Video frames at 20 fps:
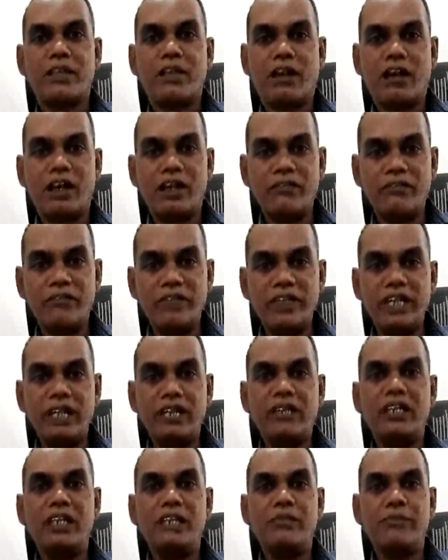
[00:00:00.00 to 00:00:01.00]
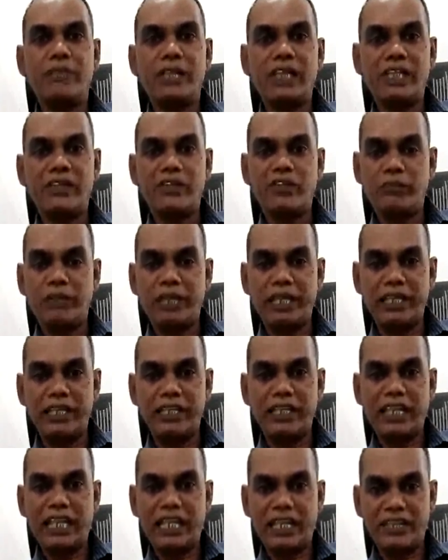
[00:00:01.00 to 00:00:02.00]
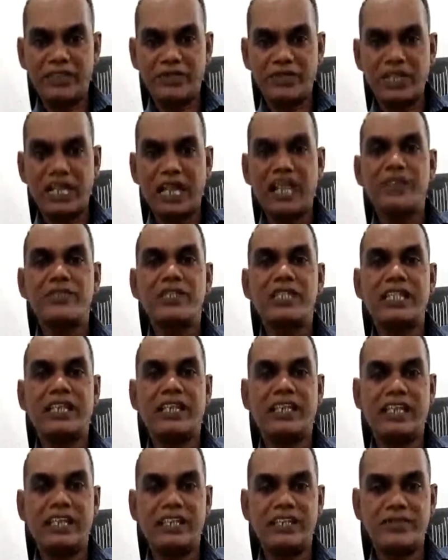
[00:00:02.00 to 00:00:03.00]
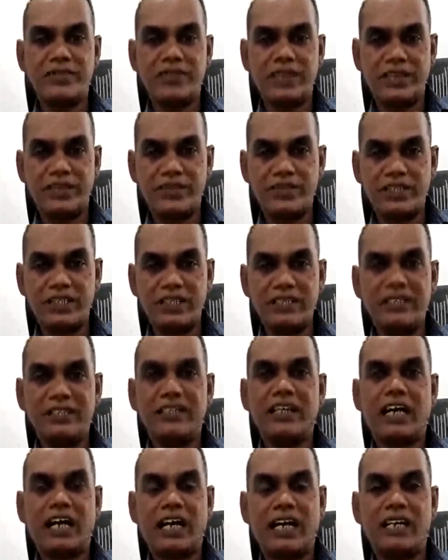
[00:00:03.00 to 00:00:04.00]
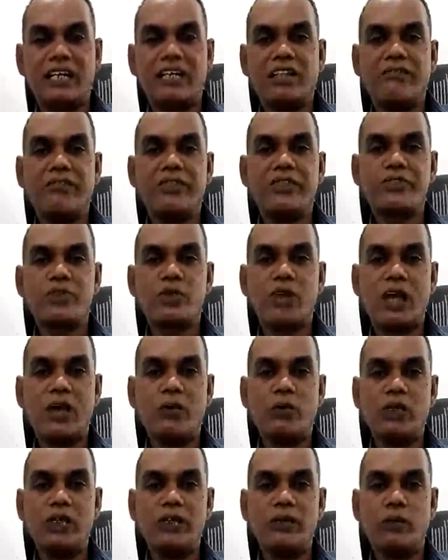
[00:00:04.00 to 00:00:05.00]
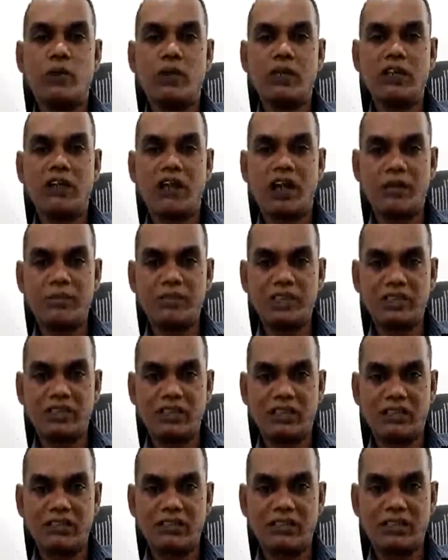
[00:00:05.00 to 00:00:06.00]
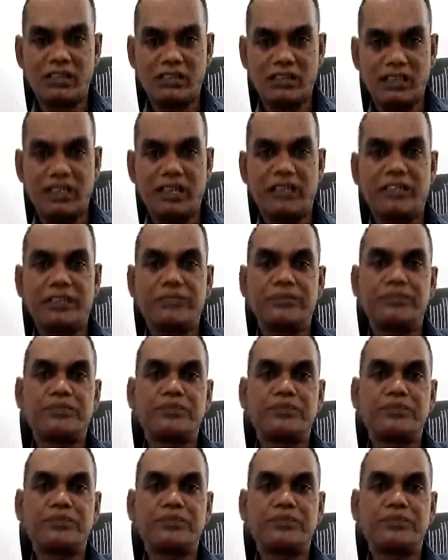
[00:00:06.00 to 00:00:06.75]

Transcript: confidently believed by us as an Indian citizen, and we should have only one common thought, that